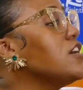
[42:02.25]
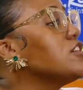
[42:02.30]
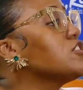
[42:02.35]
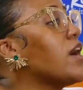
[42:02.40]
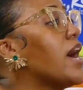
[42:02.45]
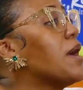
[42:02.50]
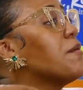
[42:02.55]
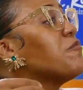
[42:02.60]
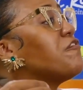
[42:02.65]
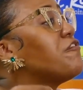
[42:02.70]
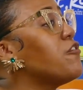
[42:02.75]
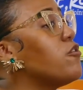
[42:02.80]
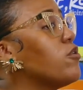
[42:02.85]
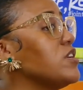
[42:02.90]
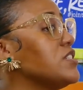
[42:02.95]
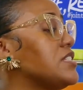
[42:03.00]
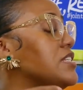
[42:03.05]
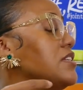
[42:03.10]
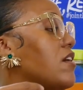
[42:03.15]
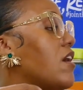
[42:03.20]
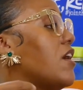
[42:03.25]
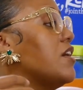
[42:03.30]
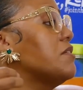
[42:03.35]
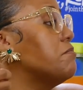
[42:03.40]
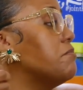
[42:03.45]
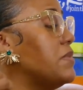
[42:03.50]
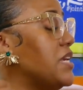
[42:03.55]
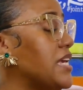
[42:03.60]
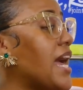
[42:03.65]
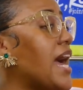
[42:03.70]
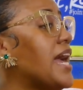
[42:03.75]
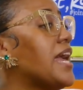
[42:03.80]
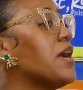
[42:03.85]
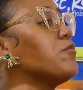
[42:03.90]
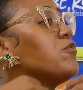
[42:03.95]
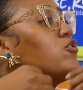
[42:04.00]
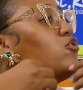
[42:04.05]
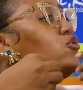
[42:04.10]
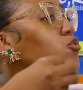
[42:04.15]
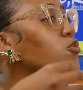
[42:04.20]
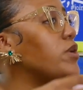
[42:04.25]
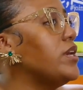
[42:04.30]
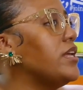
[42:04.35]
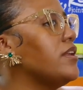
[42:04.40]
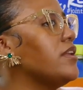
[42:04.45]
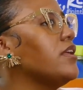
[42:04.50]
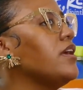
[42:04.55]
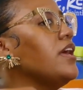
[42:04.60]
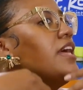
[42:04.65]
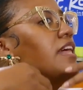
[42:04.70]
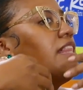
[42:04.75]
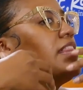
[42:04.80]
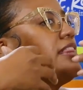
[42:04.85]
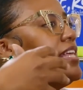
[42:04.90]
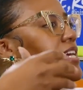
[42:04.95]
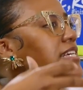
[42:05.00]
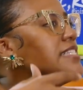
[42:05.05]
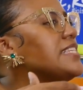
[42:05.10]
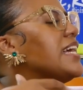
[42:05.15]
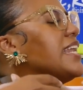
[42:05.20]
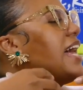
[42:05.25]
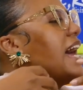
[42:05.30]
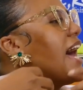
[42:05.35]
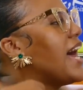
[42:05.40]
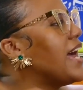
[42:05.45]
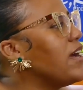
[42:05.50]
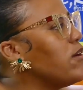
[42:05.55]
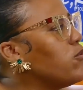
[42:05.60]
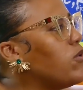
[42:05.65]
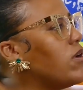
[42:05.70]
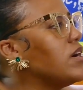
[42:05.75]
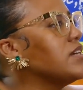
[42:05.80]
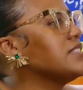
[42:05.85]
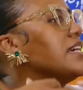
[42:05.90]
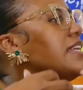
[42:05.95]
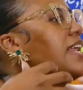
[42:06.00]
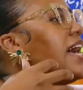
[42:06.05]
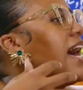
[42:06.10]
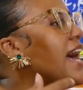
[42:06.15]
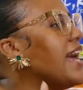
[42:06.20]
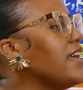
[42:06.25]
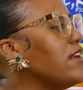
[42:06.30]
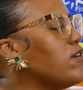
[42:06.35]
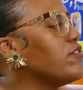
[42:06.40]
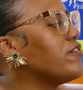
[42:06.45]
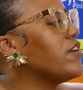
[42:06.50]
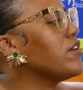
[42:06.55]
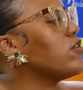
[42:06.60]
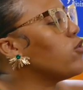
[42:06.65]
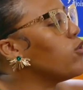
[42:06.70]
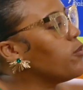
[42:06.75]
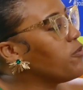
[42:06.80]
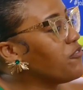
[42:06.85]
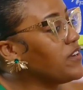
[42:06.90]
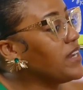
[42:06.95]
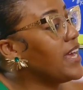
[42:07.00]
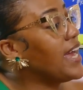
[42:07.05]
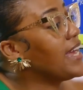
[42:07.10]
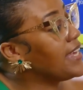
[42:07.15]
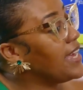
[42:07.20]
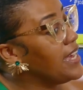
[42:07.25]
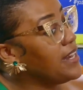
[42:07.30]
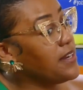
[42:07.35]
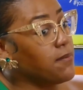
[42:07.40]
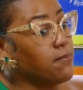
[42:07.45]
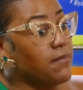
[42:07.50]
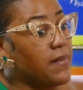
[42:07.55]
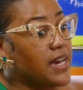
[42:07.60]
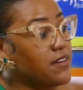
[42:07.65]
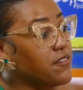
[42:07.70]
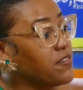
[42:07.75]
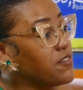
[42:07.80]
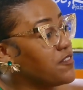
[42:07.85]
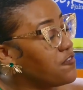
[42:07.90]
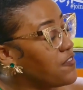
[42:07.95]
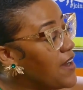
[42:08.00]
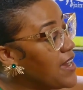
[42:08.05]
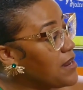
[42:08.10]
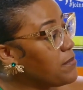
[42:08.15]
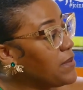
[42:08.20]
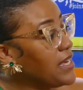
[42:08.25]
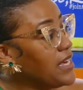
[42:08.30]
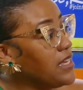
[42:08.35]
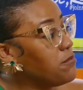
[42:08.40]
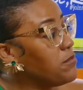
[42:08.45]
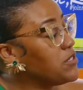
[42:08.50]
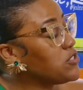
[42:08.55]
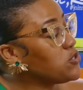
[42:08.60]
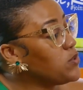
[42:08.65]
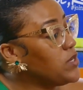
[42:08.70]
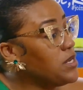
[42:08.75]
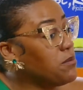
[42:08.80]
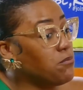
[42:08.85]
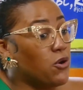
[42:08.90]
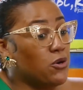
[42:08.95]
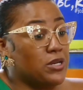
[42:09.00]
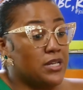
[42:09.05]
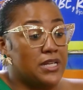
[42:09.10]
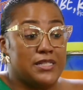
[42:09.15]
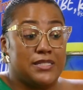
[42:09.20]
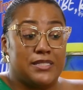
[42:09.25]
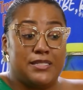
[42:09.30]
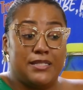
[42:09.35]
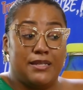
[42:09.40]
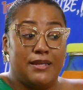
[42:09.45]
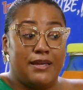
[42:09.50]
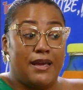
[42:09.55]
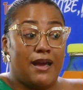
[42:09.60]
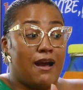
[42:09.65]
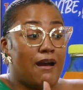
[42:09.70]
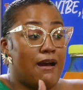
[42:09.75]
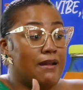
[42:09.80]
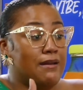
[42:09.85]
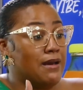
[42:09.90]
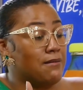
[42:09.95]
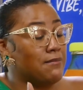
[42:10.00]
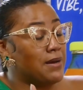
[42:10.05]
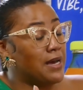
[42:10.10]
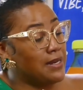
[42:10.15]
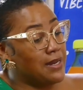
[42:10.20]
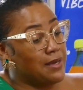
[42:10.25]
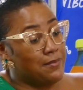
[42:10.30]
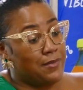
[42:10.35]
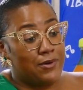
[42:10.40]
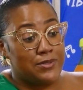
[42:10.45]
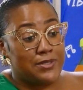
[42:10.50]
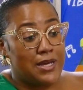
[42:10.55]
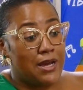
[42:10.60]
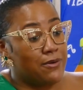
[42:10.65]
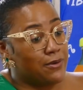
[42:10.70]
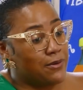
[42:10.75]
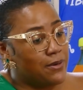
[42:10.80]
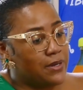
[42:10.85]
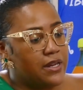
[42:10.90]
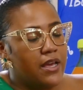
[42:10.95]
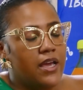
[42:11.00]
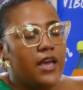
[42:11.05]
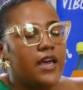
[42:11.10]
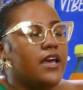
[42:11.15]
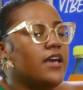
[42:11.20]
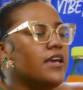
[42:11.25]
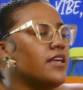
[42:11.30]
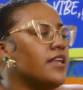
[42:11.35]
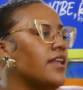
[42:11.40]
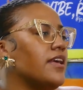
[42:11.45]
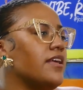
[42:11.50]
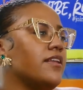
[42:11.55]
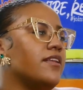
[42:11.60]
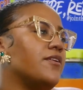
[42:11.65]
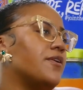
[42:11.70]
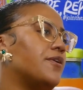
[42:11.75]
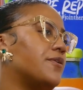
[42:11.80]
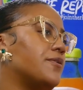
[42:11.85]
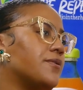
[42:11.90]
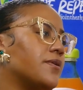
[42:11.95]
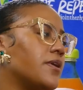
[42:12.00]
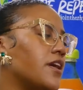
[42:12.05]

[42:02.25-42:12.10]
So I'm focusing on me. I am doing things that I want and I love, and hopefully again the man would find me in between. But you see the other man them out the road, no.